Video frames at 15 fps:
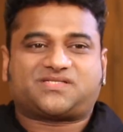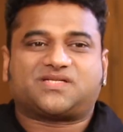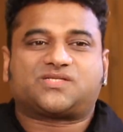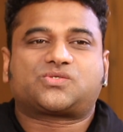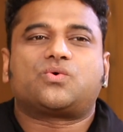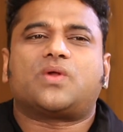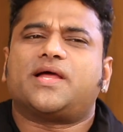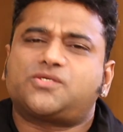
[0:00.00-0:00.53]
I was
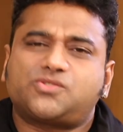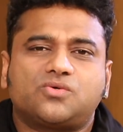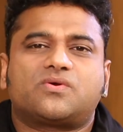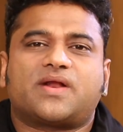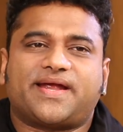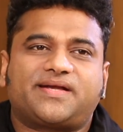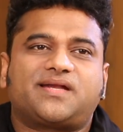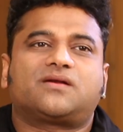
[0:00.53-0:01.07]
in school, I used
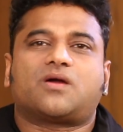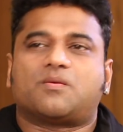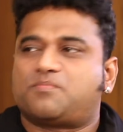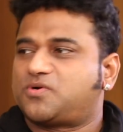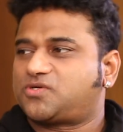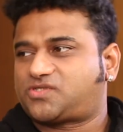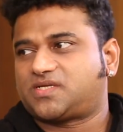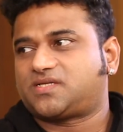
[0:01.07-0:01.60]
to write and
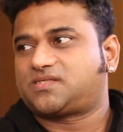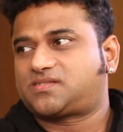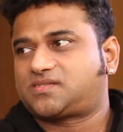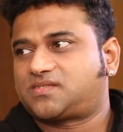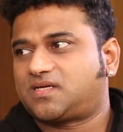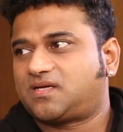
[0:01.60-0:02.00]
compose since